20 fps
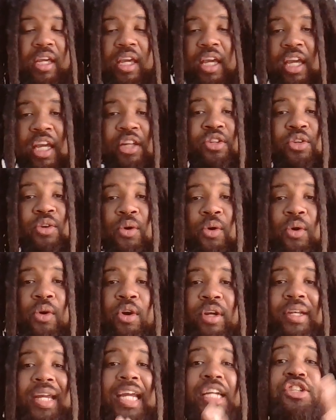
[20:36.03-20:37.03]
in
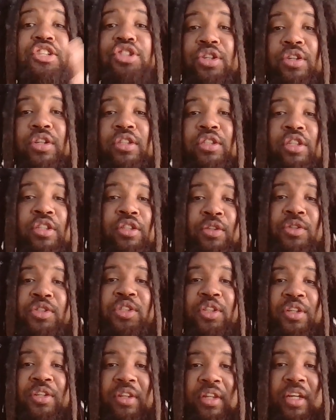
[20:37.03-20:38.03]
your nature to do
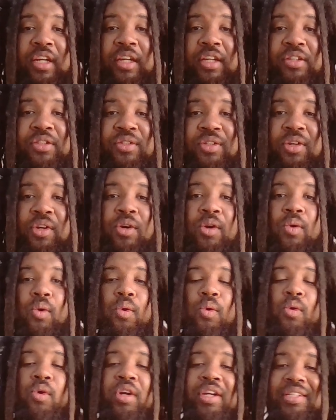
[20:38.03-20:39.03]
certain things,
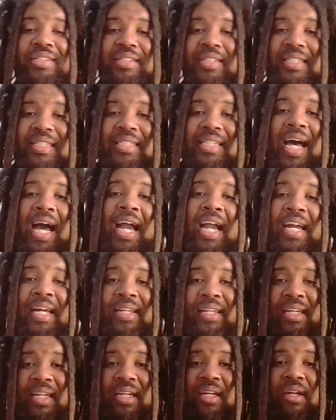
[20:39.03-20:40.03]
or is
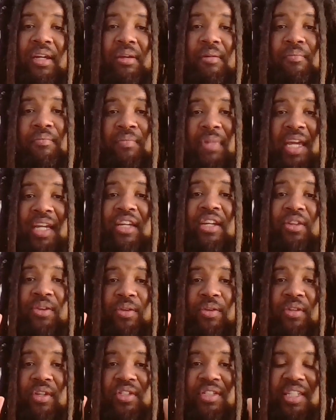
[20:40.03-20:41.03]
society making
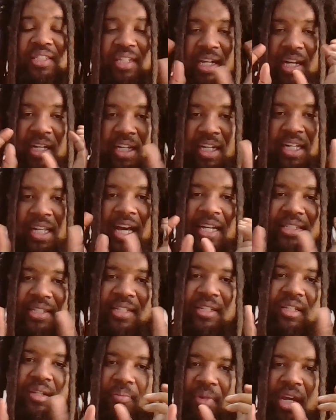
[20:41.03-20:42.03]
you this? That's the kind of
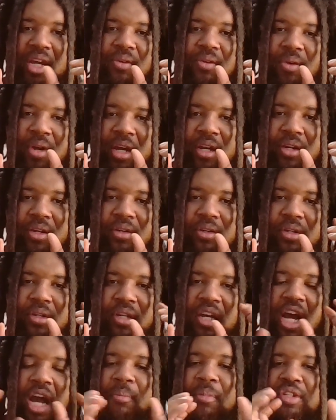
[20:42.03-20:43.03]
classic debate, right?
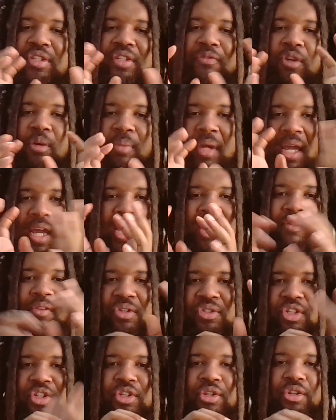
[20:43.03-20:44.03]
How much of your behavior
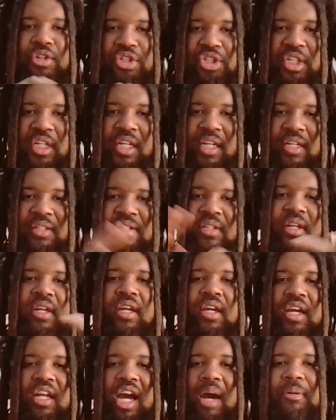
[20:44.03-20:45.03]
is in your genes,
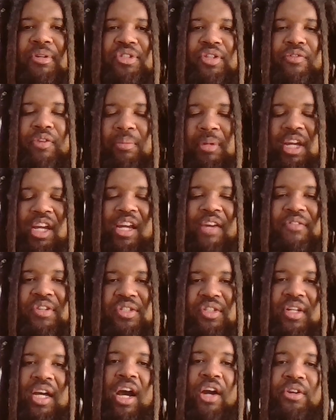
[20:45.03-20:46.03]
and how much of your behavior is
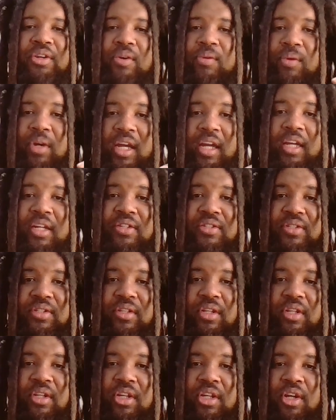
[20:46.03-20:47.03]
in how you're raised?
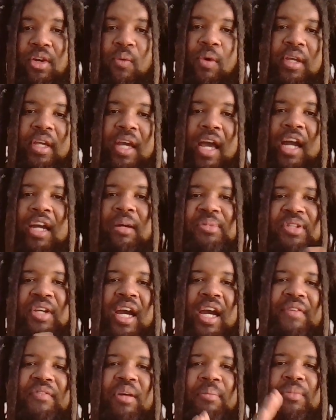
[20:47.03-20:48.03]
Well, Jacob's
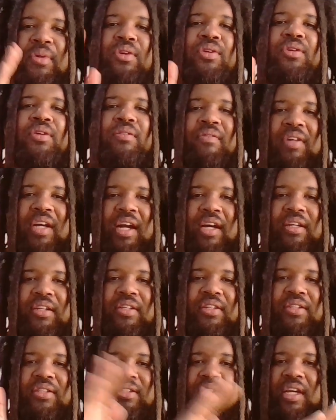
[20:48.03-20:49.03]
kind of in the middle of that.
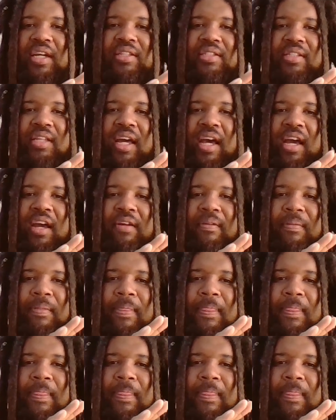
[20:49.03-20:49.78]
He says that,